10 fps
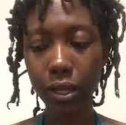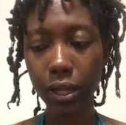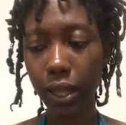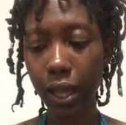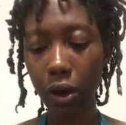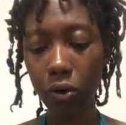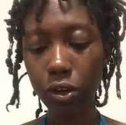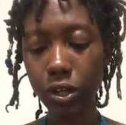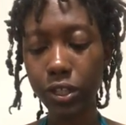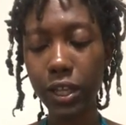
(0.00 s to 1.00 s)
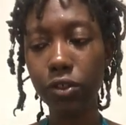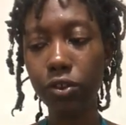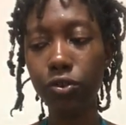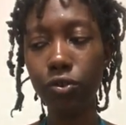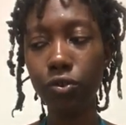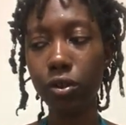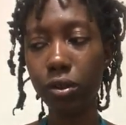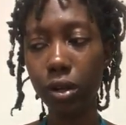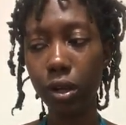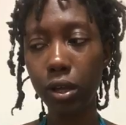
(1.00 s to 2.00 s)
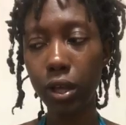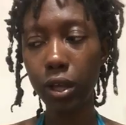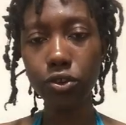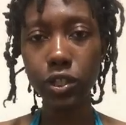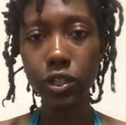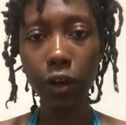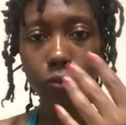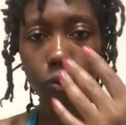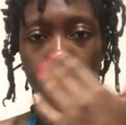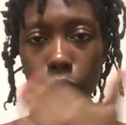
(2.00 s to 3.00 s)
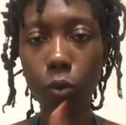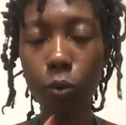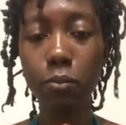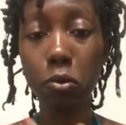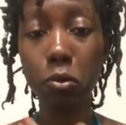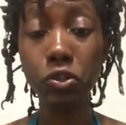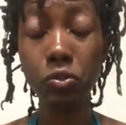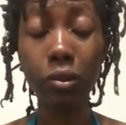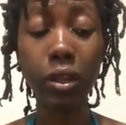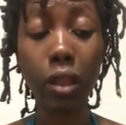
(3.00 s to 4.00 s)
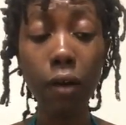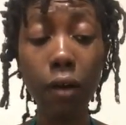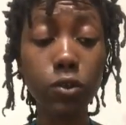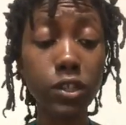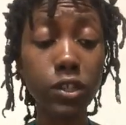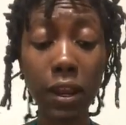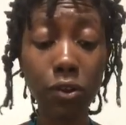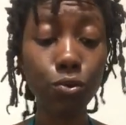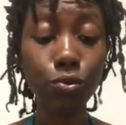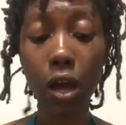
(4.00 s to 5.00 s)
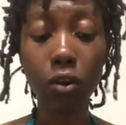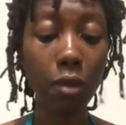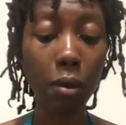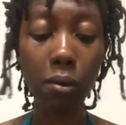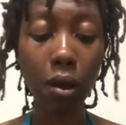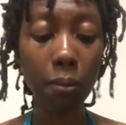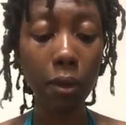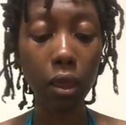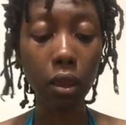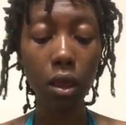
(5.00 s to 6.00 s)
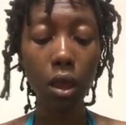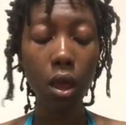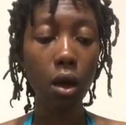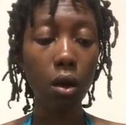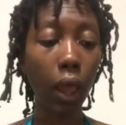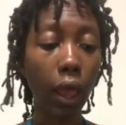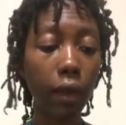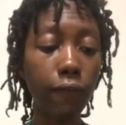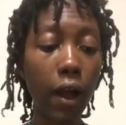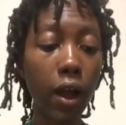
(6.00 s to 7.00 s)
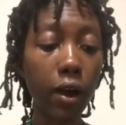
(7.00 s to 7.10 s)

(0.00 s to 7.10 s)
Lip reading: let that go, because either you're gonna hinder yourself from moving forward with the person you really love, or somebody new is not gonna be able to come in. Okay,